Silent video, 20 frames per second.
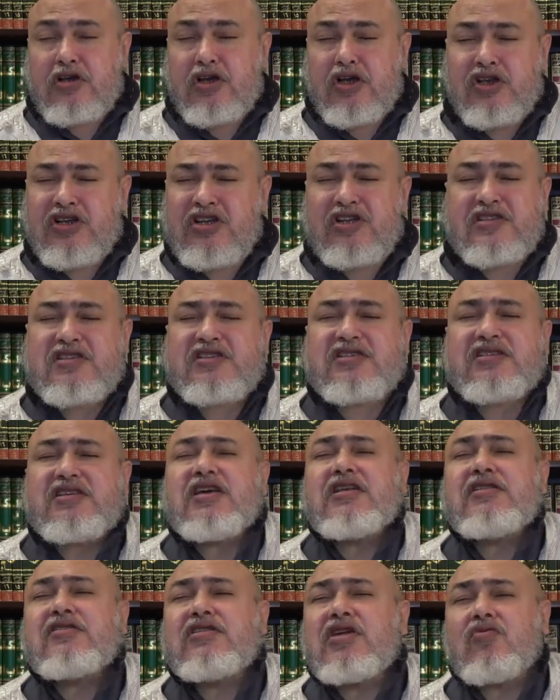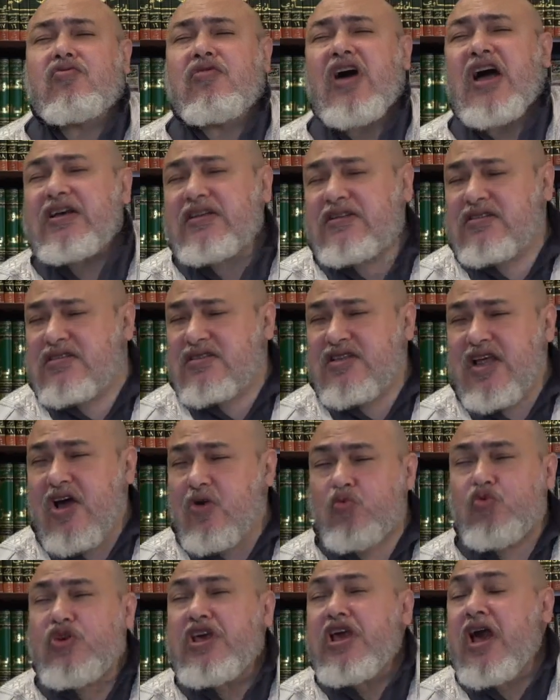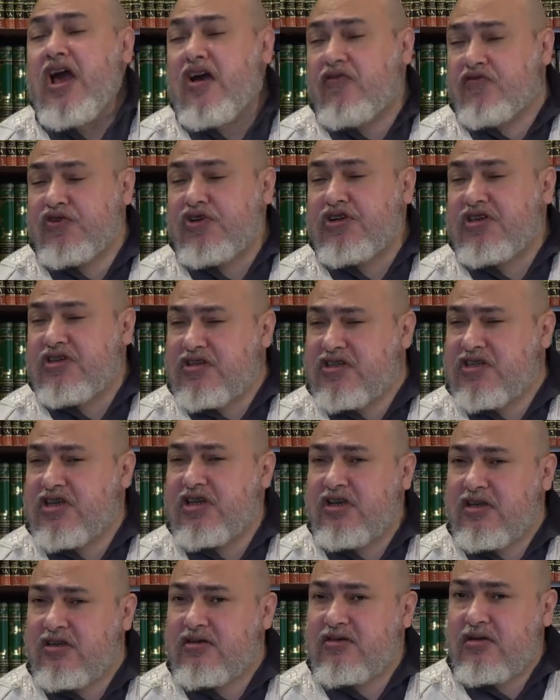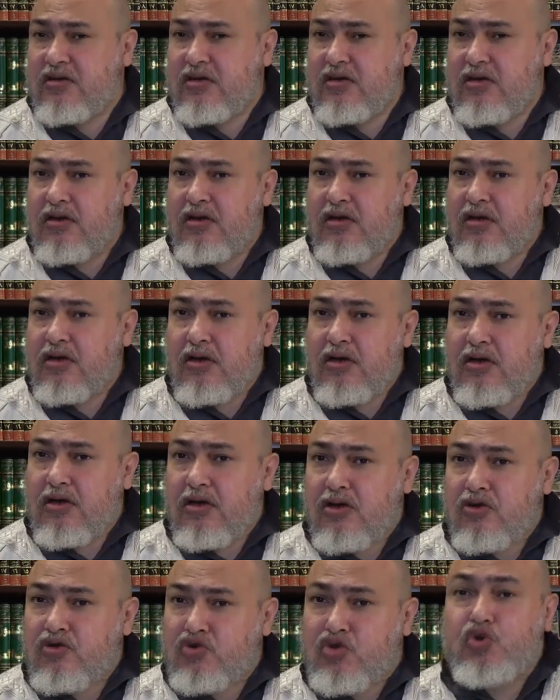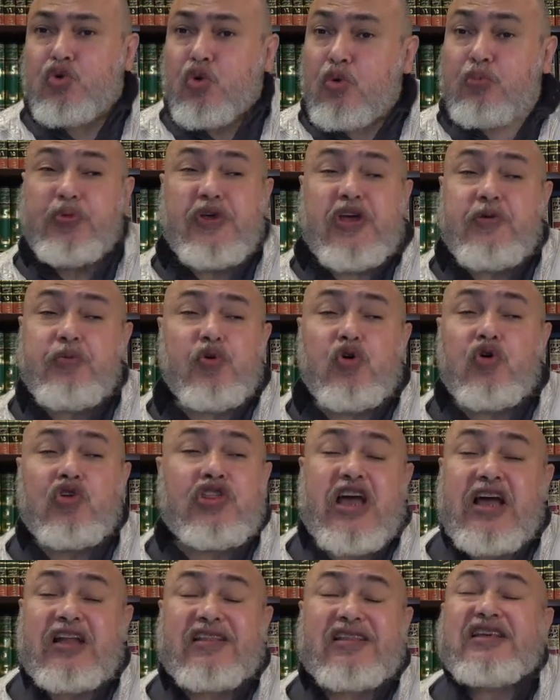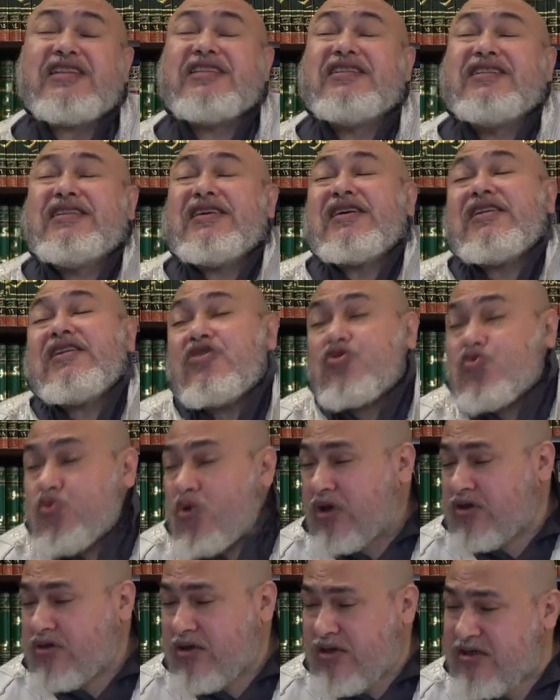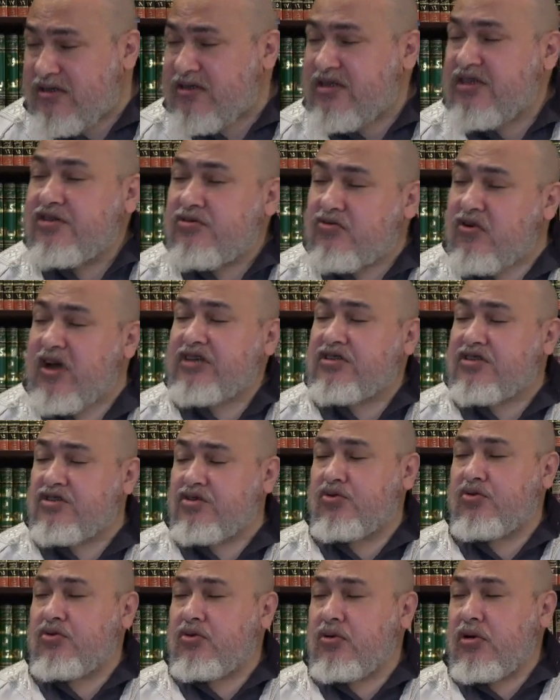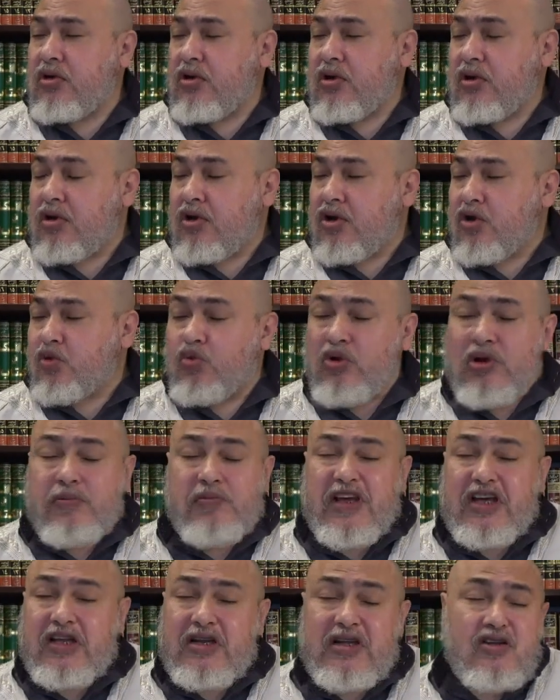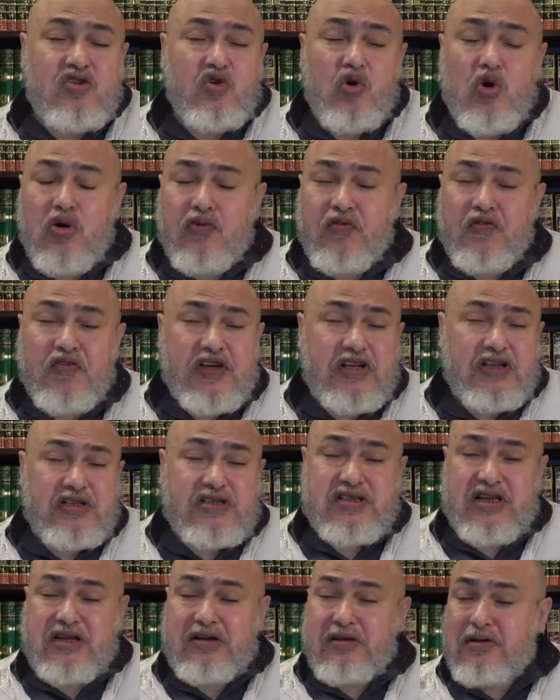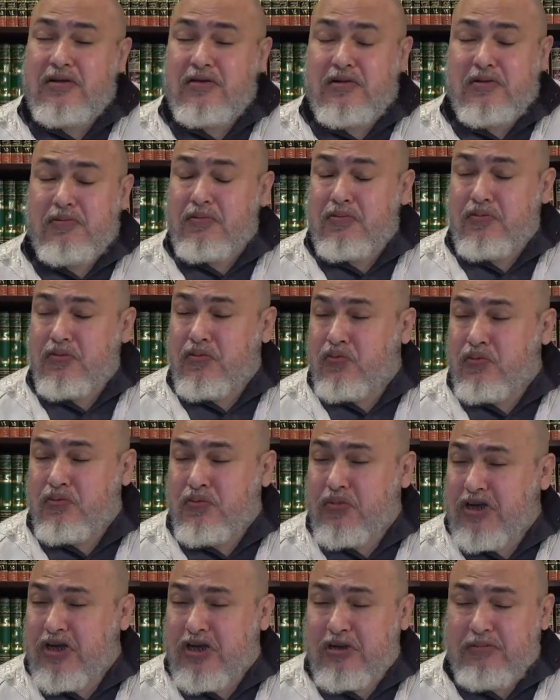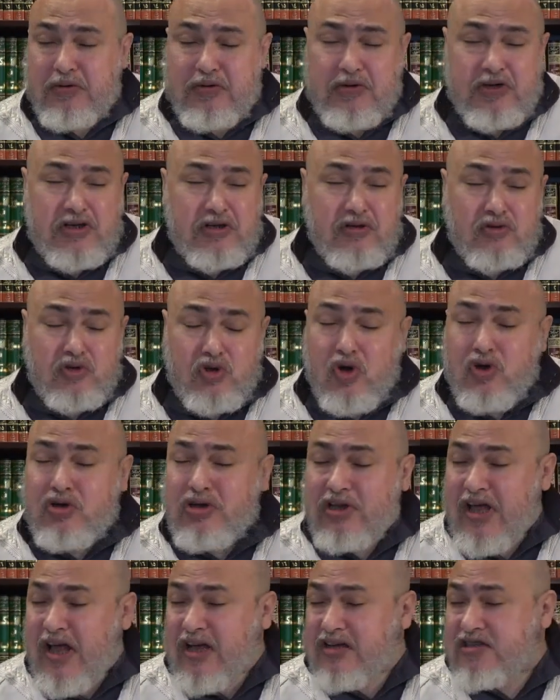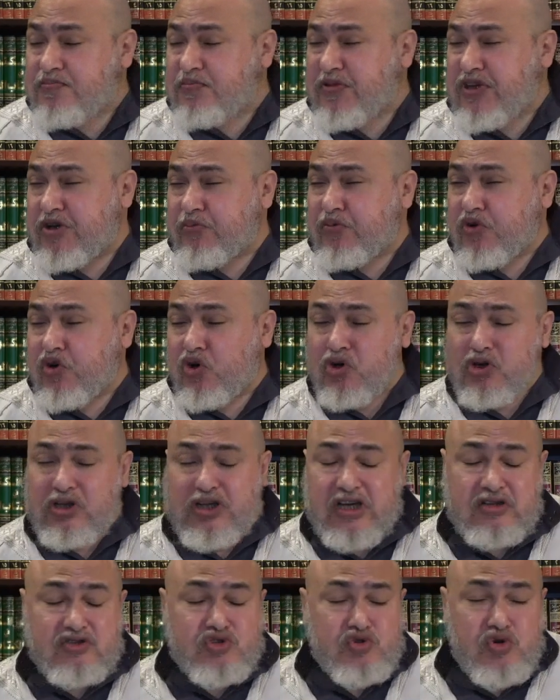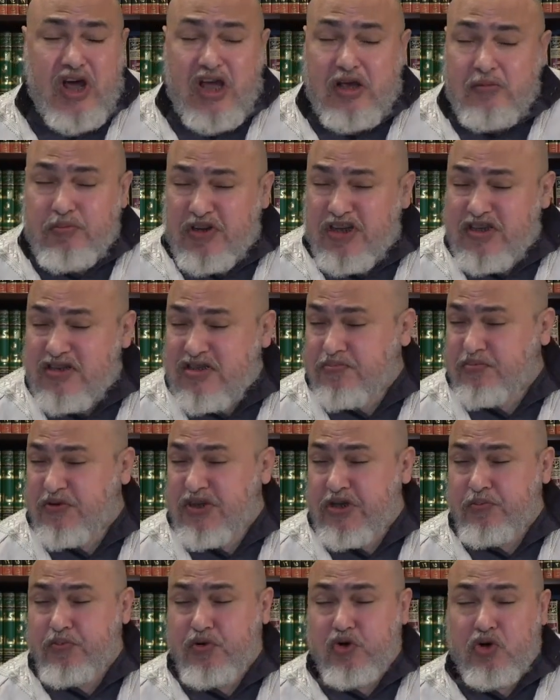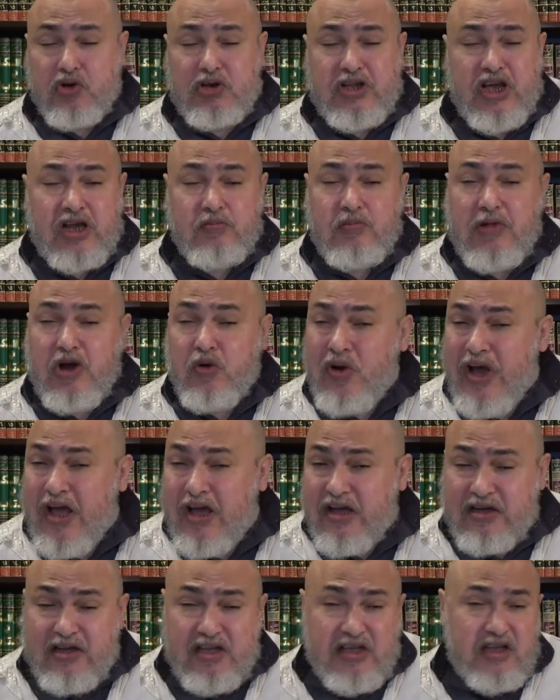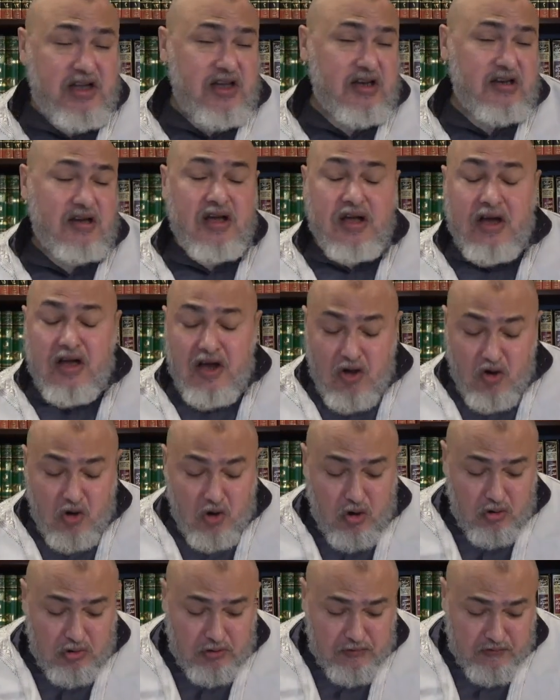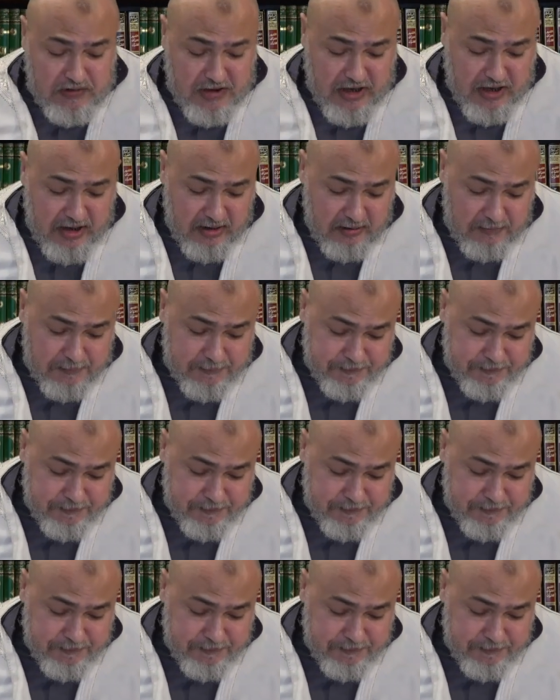concede the rights that we have to concede to people that they didn't want to concede rights to. Women and orphans and low-class people and tribalist people and mawali and all of that.